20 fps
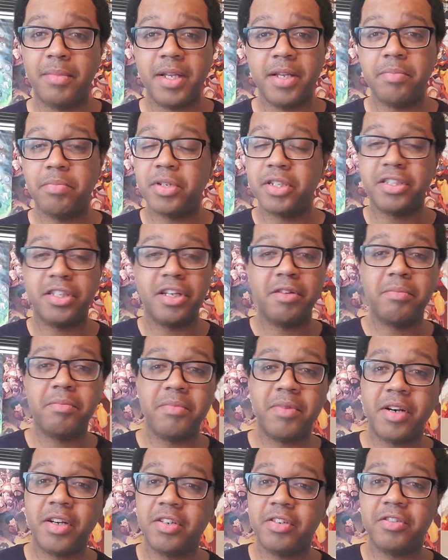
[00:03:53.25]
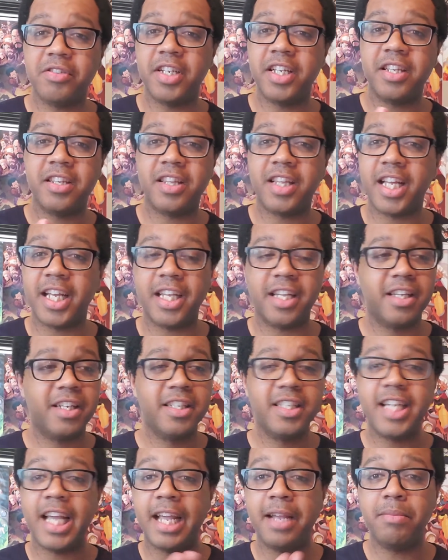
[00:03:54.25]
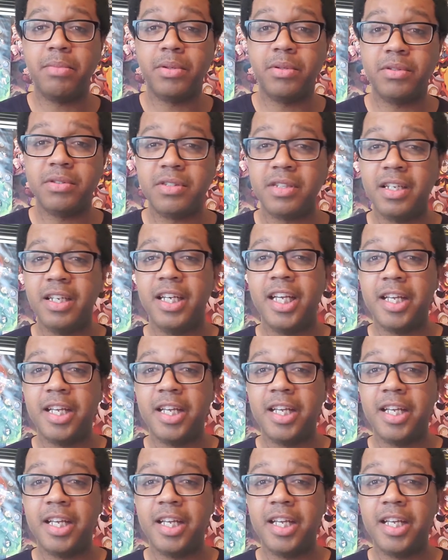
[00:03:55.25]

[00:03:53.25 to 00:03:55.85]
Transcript: He puts gum underneath like tables.